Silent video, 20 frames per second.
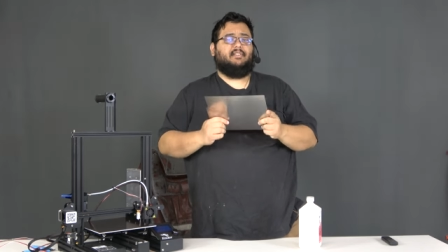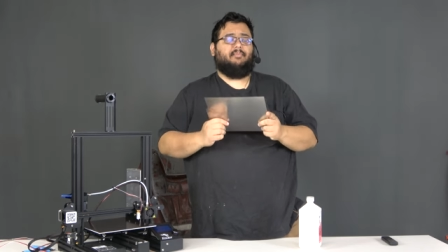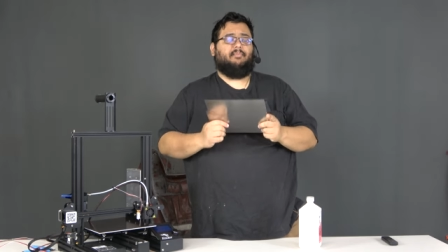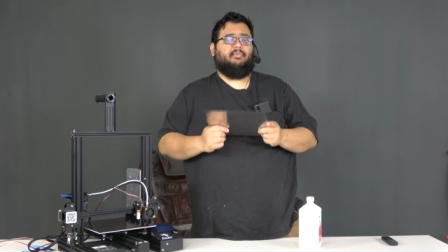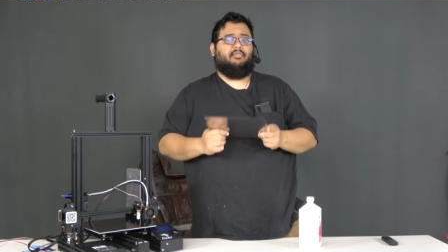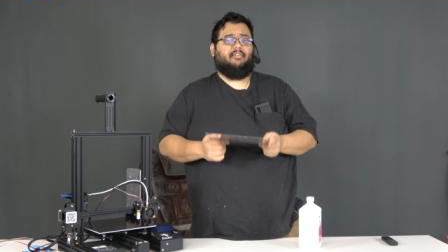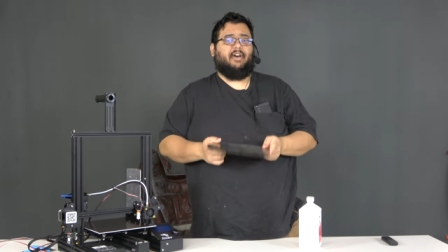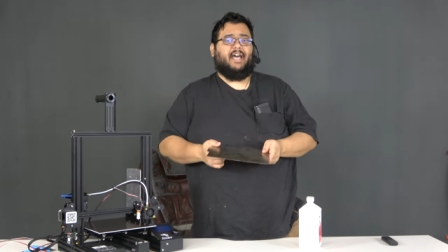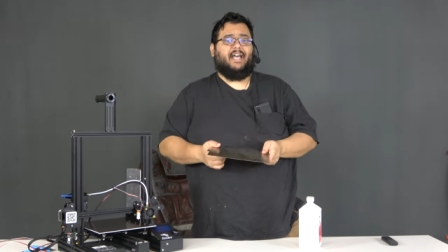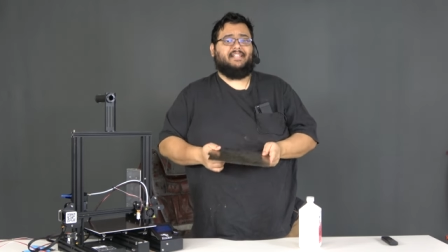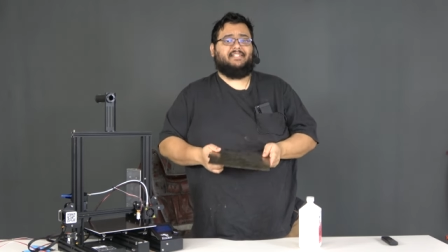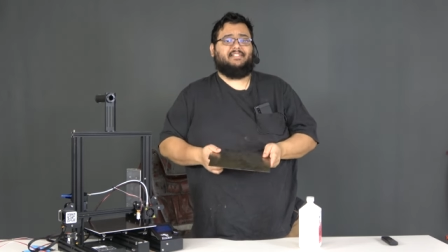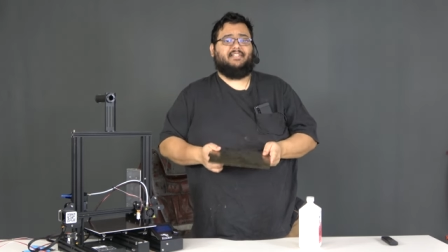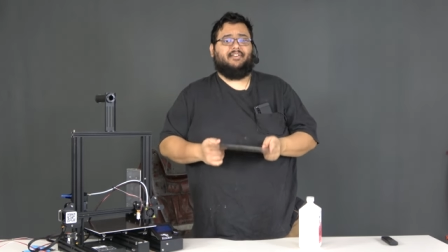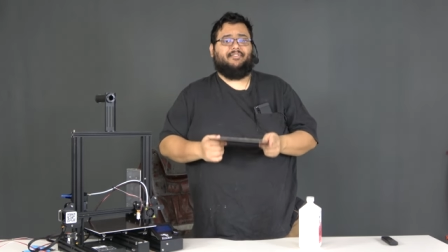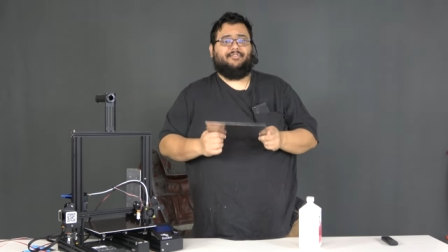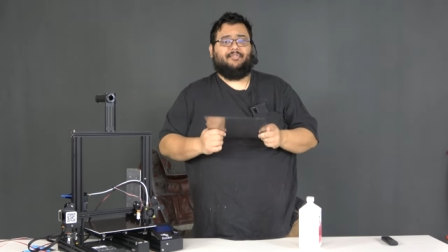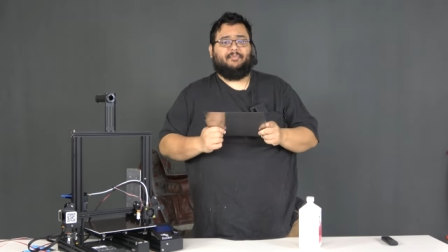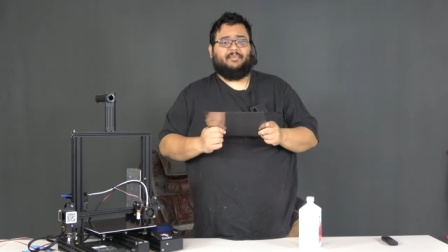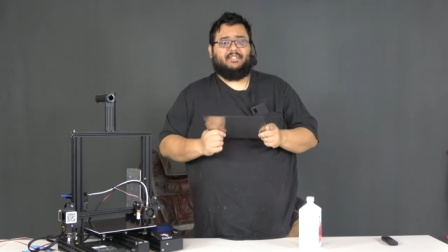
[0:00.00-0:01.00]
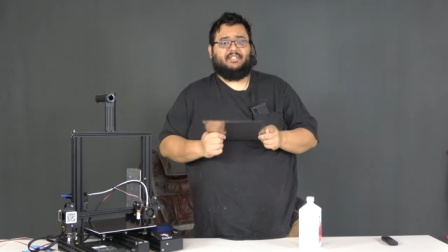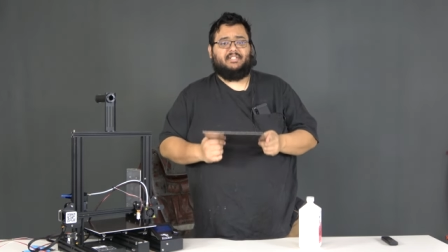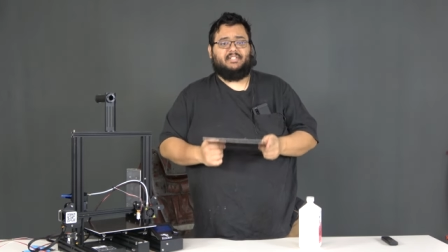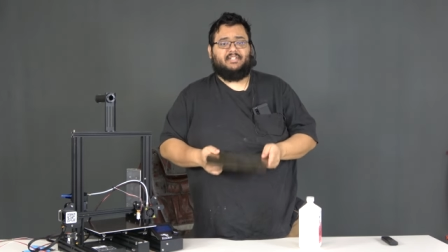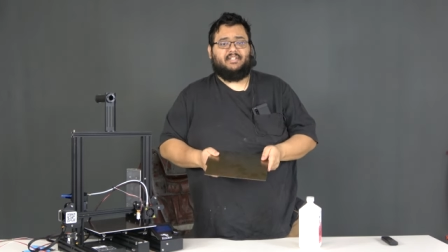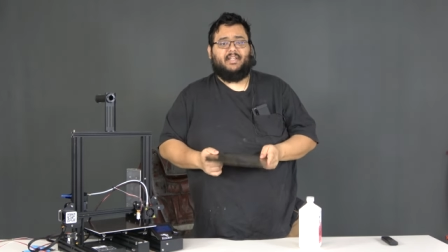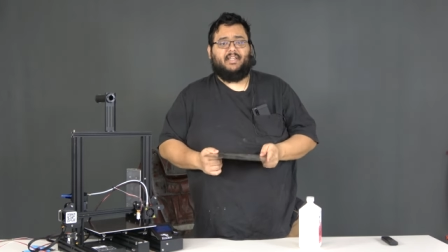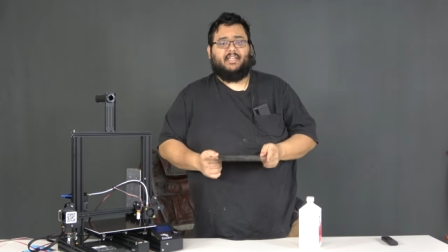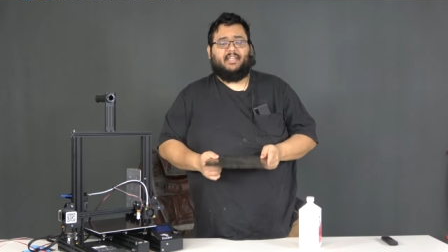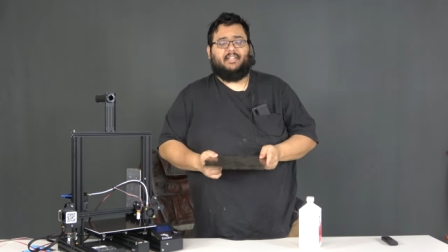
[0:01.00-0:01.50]
the plastic from
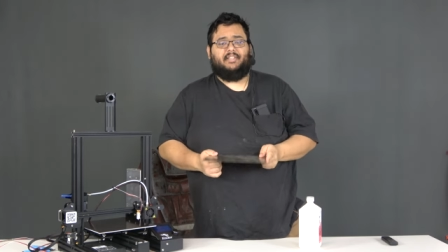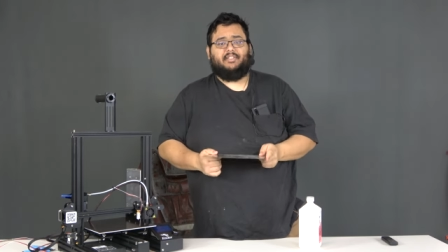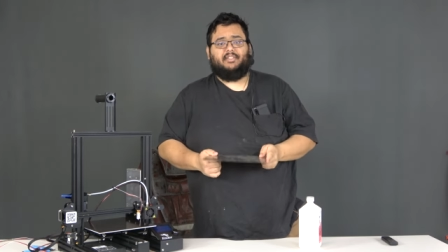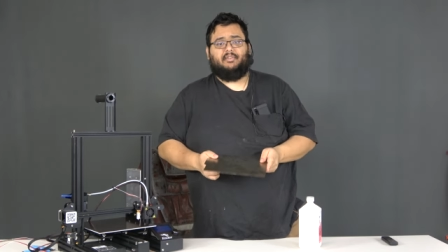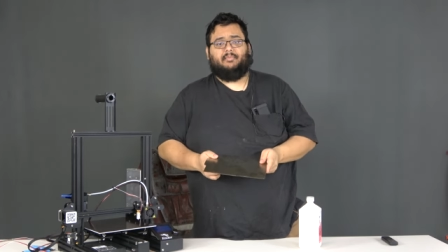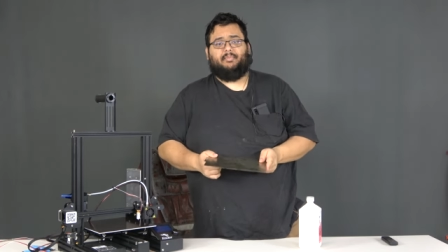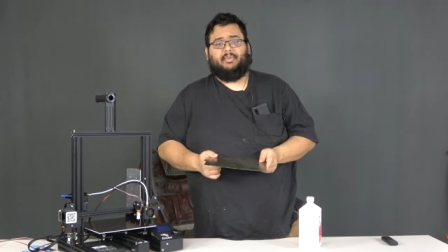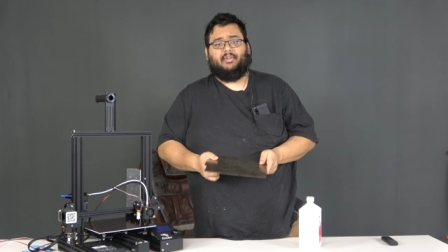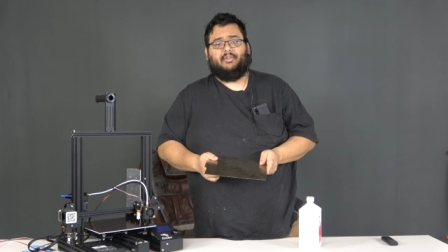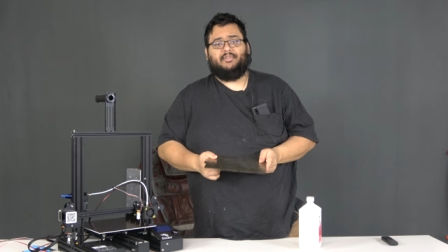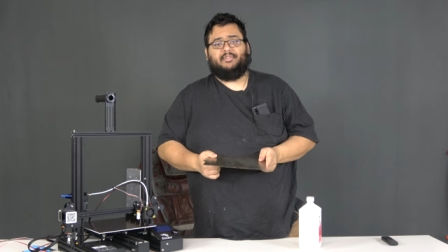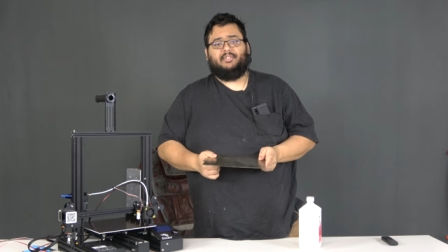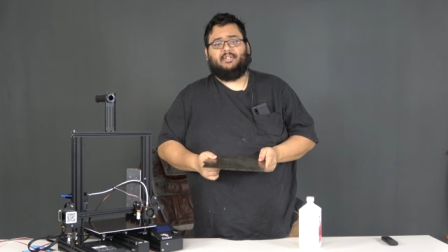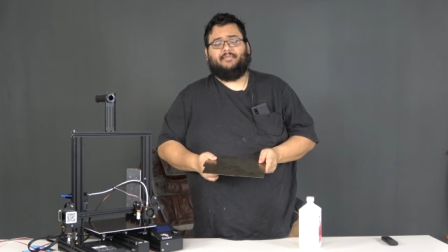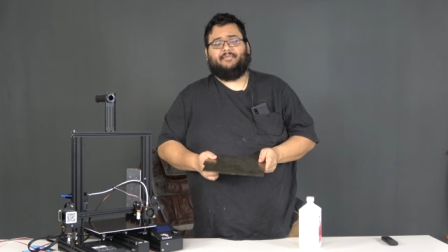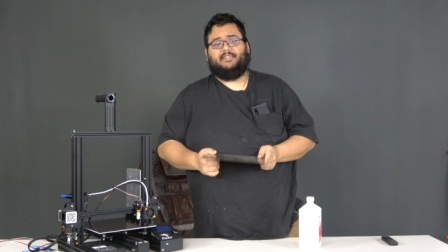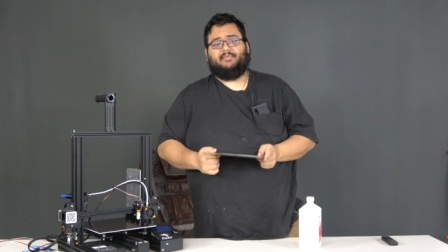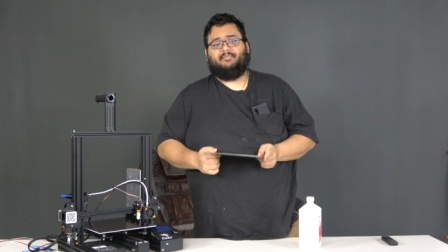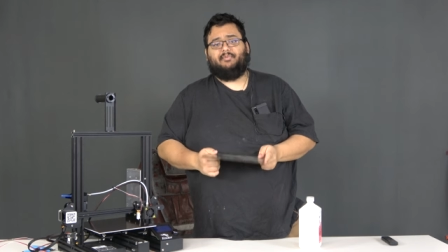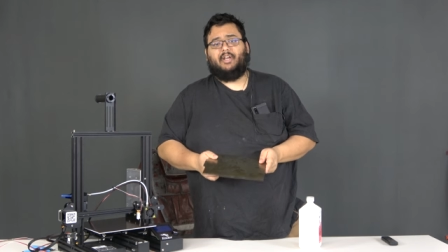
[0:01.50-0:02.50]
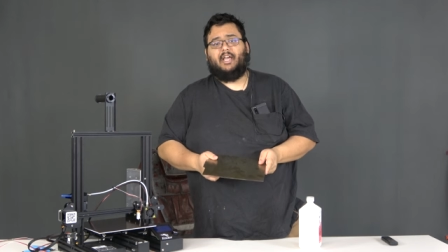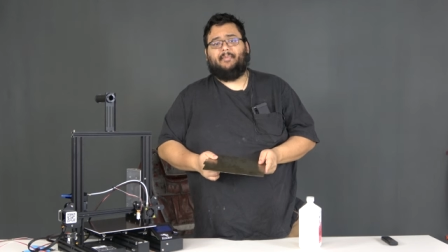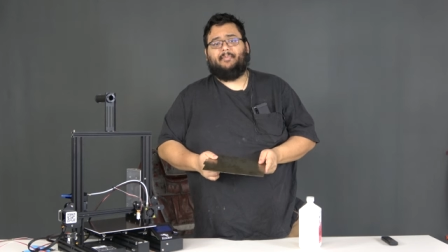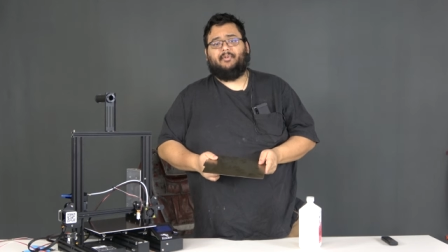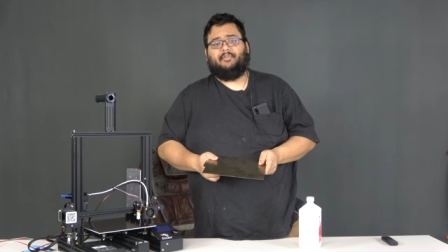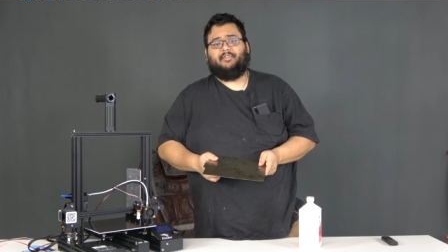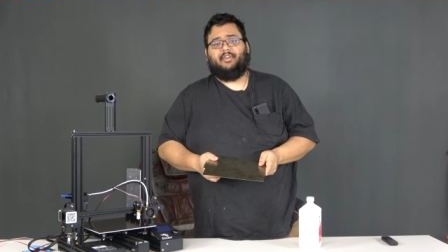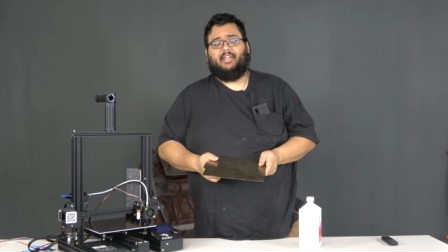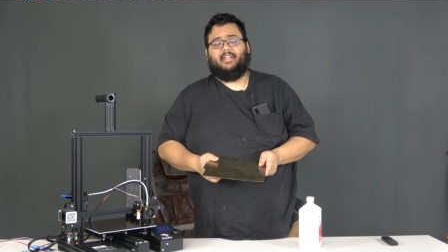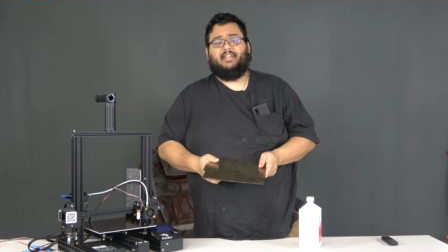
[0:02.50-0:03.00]
sticking to the build surface
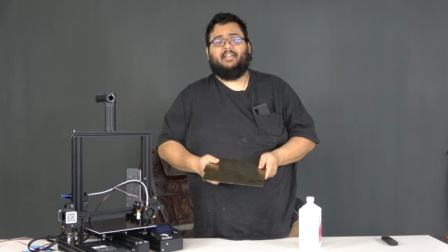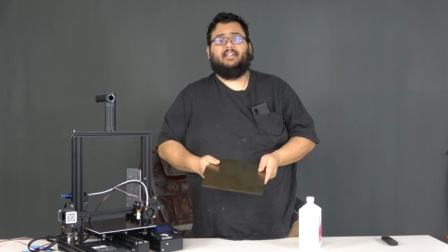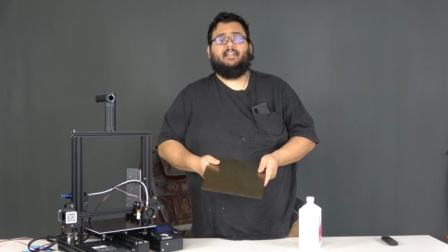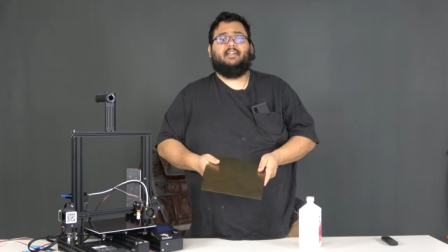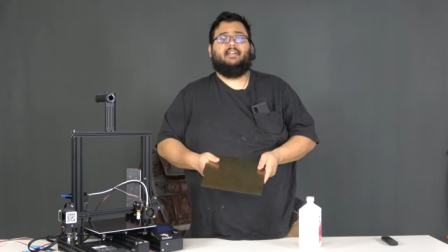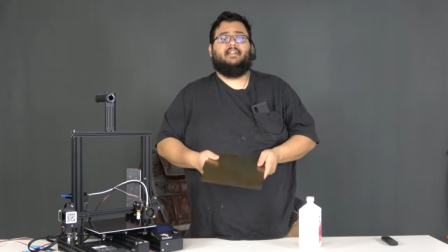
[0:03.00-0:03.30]
properly,